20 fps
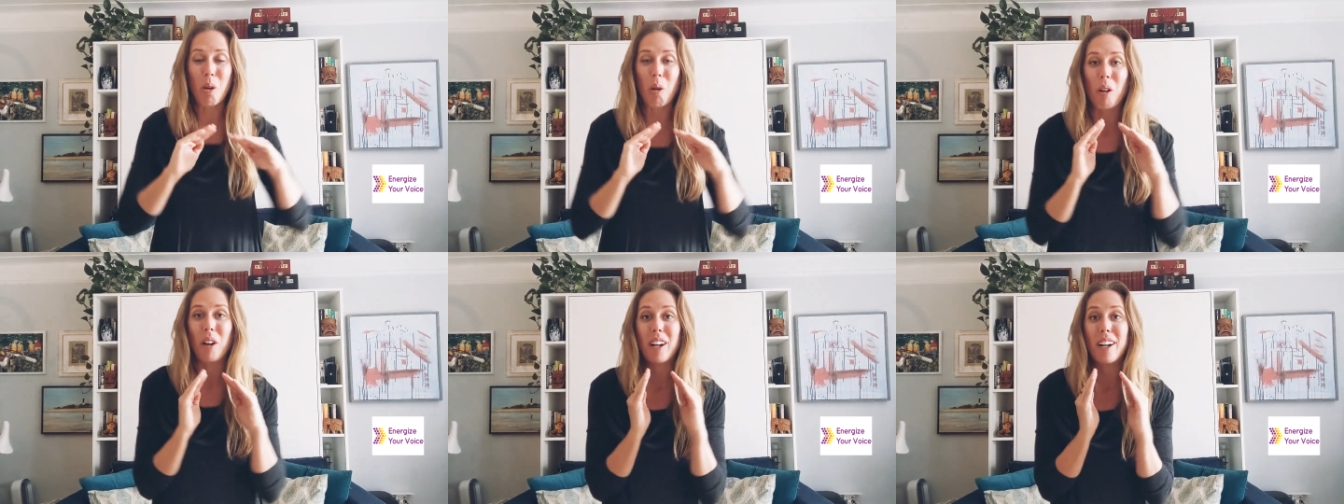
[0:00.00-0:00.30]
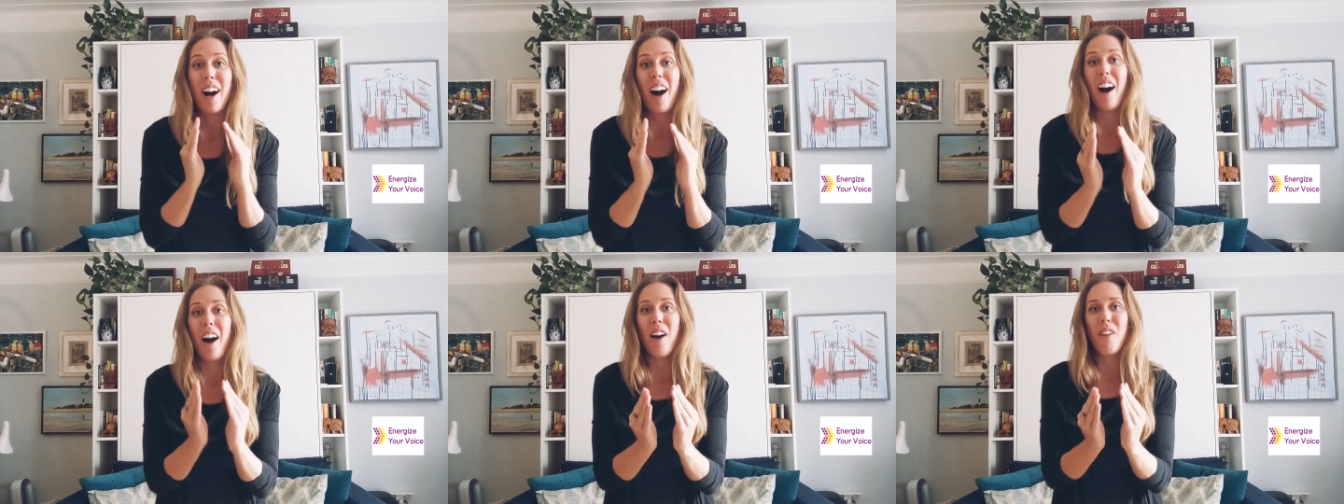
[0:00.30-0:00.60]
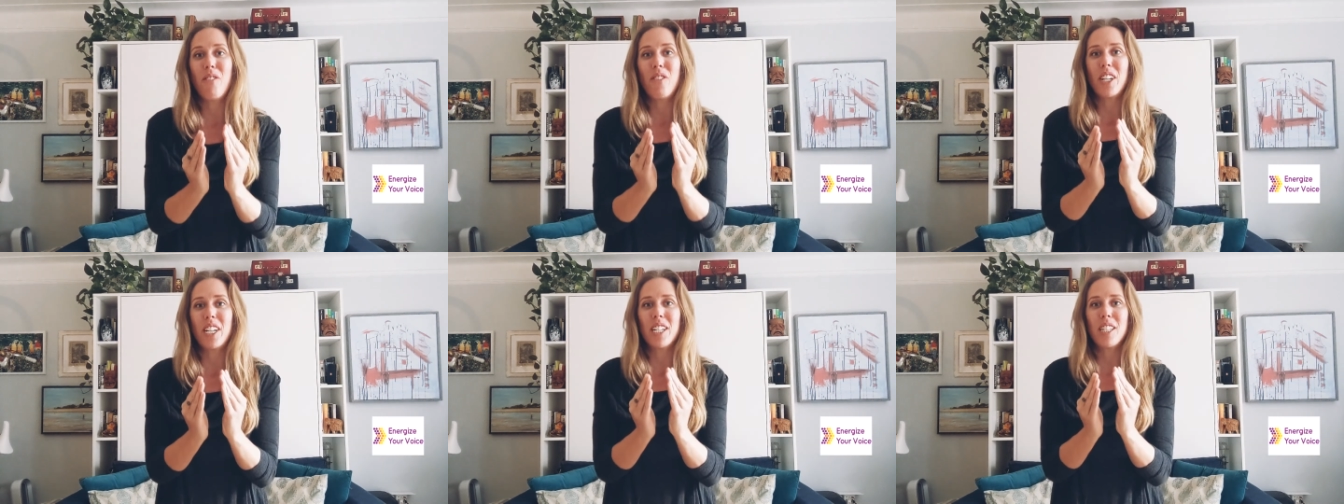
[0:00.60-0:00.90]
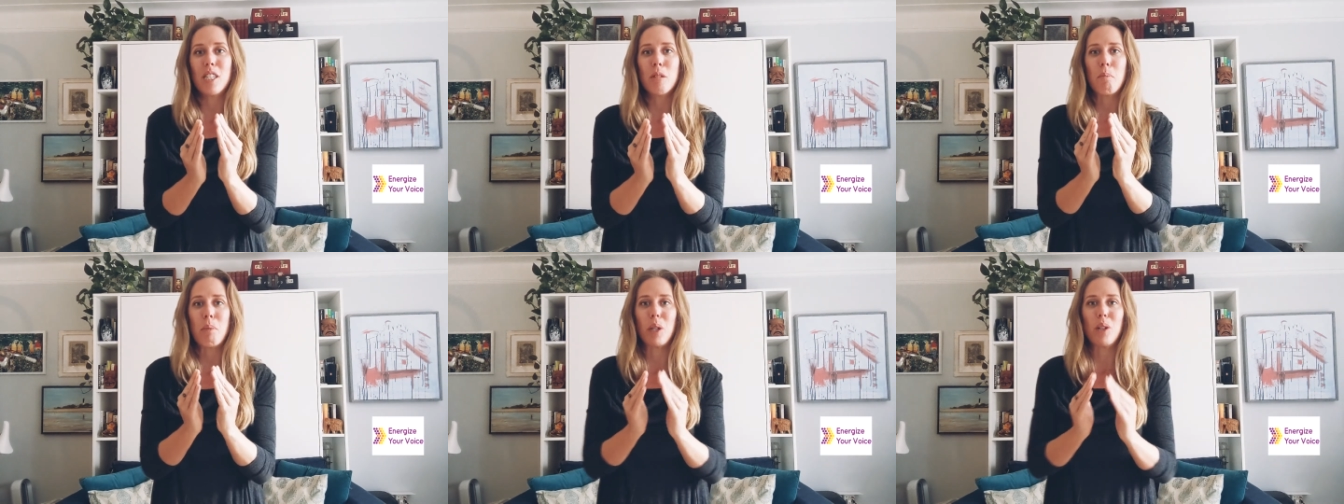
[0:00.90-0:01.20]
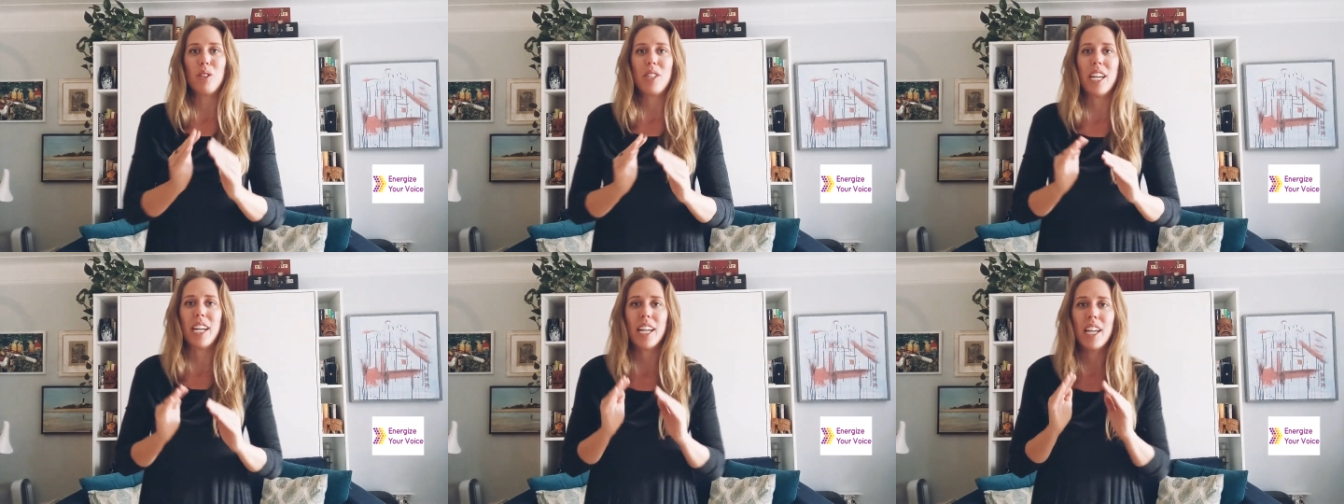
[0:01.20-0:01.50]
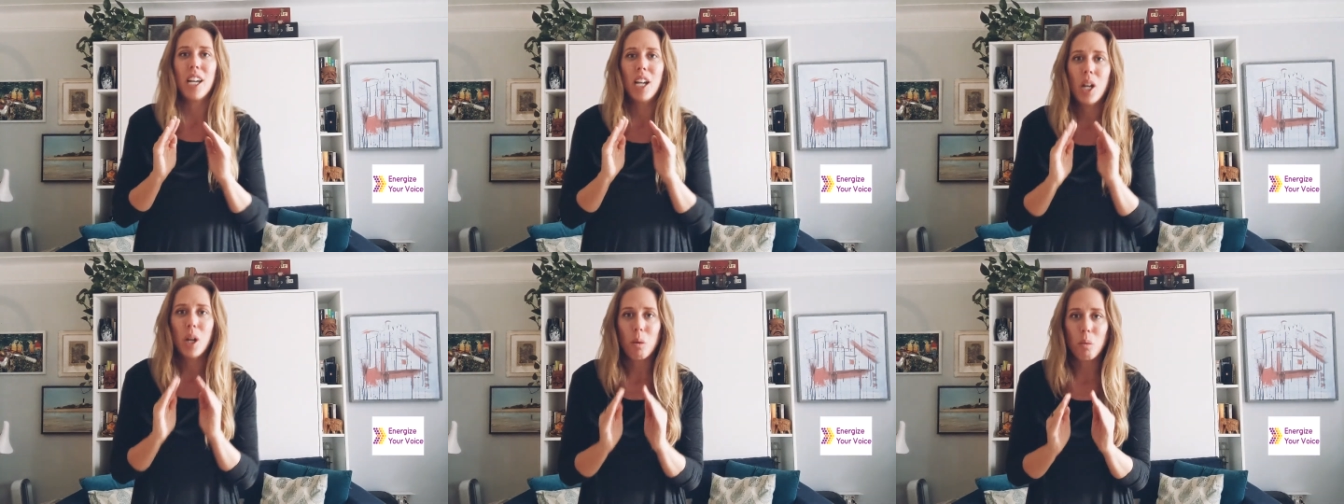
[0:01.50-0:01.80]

or confidence building